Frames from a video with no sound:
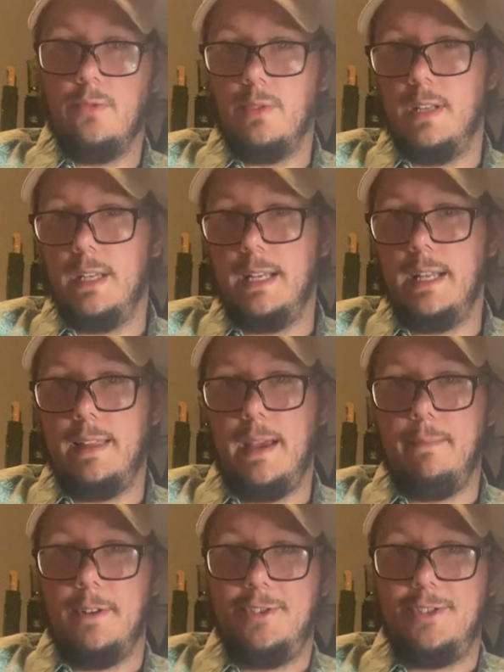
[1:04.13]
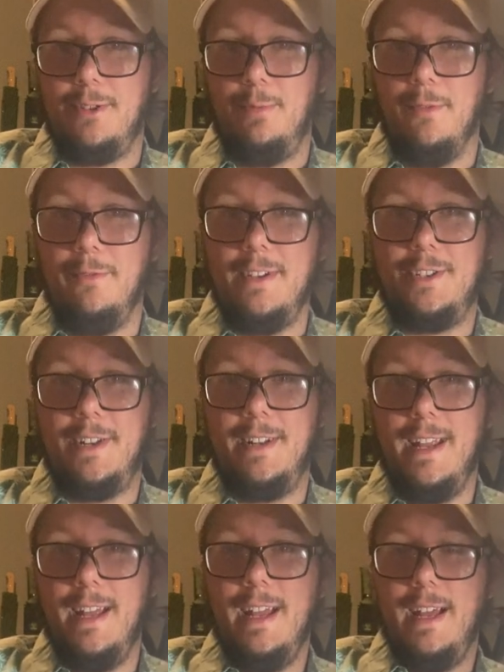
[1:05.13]
really need that much supervision.
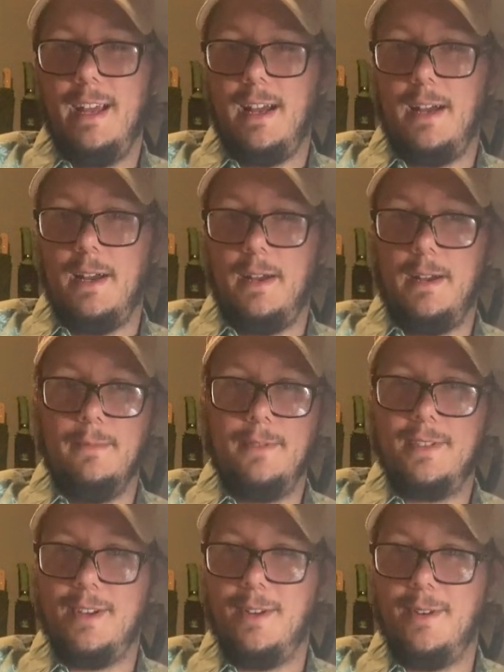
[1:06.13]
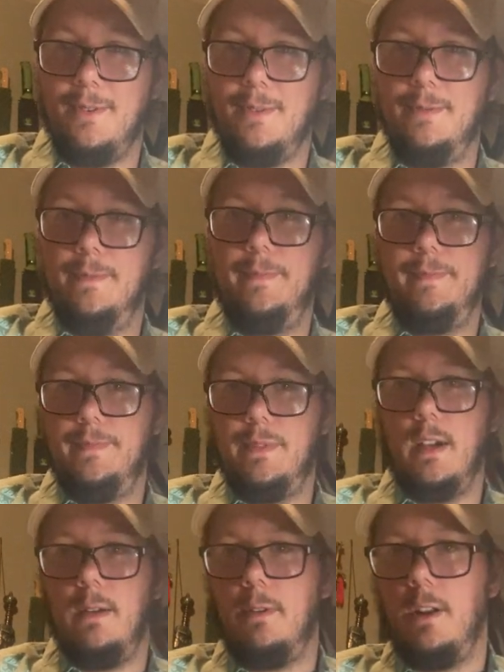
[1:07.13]
So
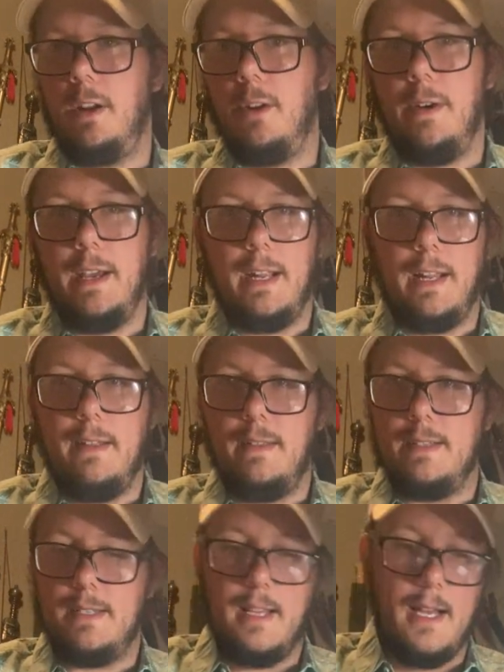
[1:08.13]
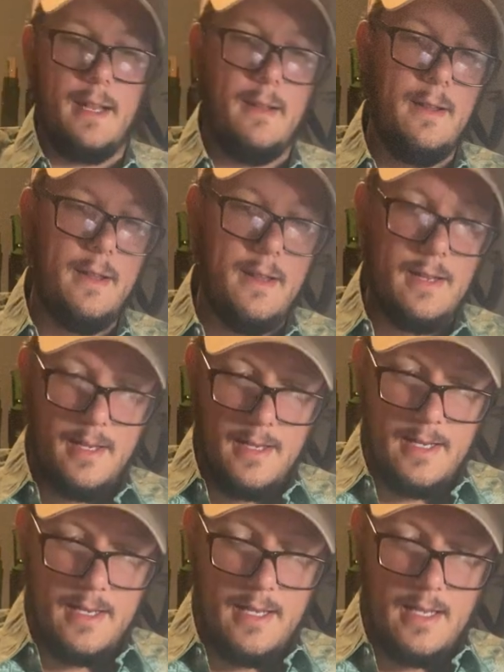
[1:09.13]
I'm going to go ahead and get this done.
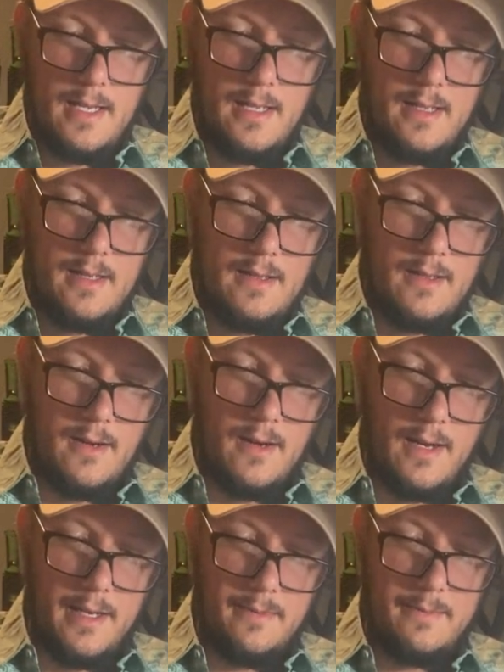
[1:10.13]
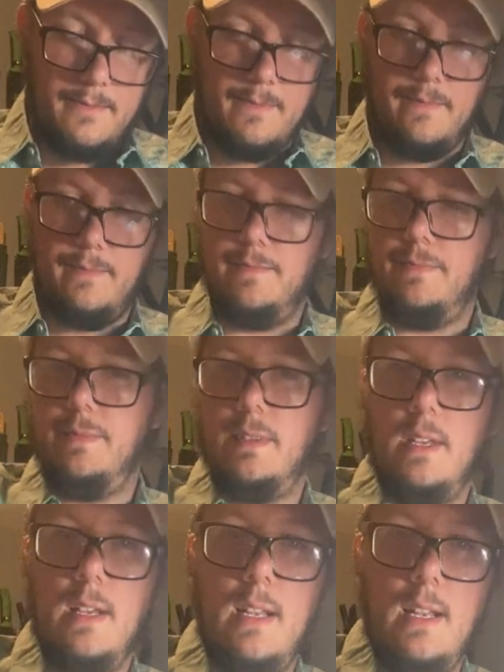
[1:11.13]
All right.
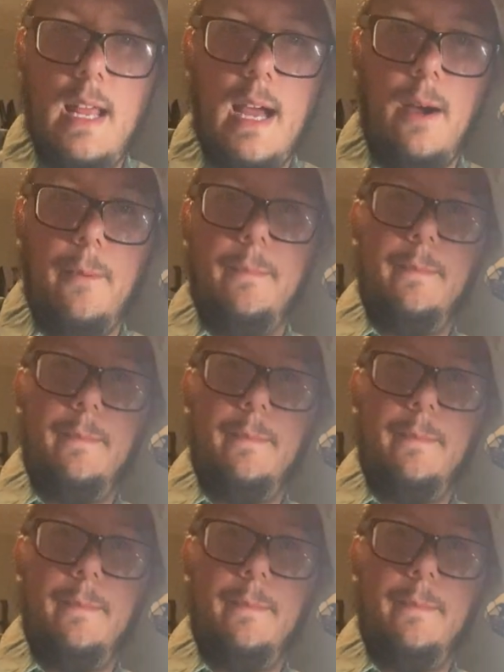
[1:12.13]
Now,